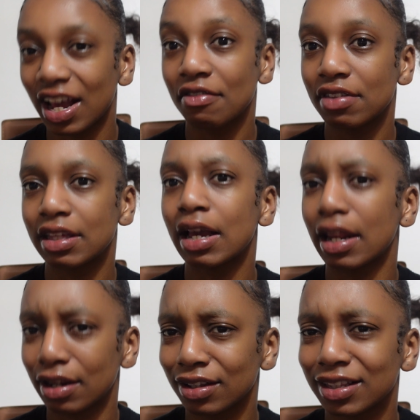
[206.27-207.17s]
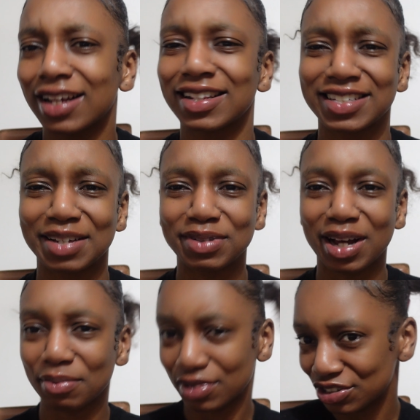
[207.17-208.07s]
everything and nothing at the same
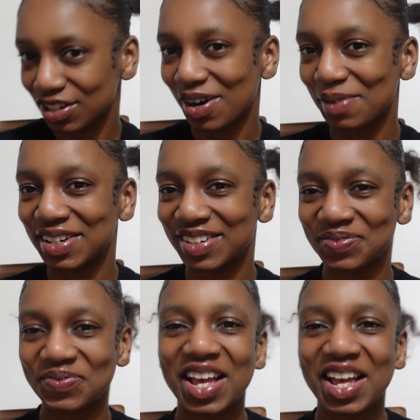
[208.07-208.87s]
time. Do you know what I mean?